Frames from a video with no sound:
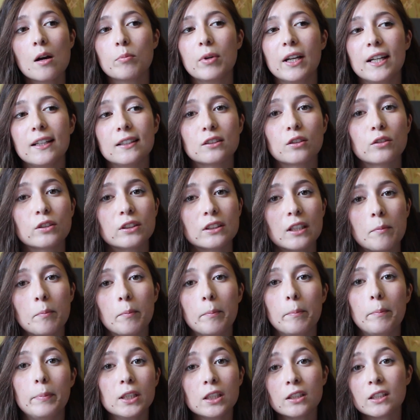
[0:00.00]
but I saw
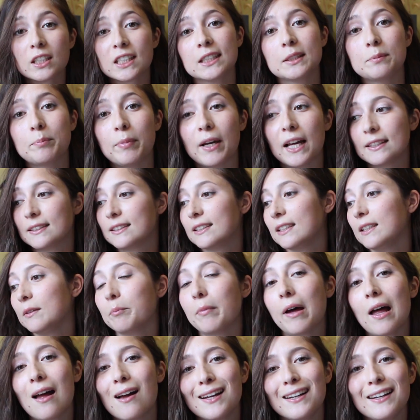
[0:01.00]
some burgers
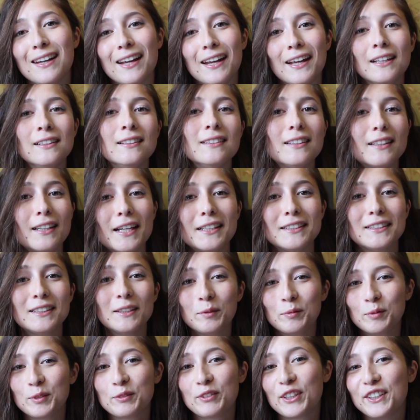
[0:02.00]
passing by and they
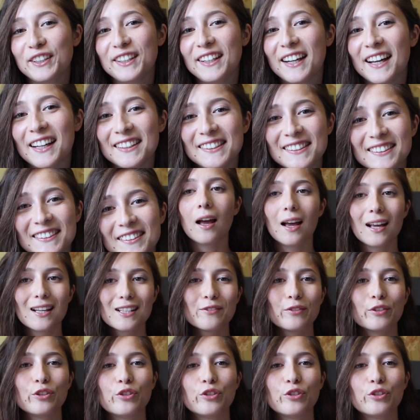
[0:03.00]
seemed very nice. As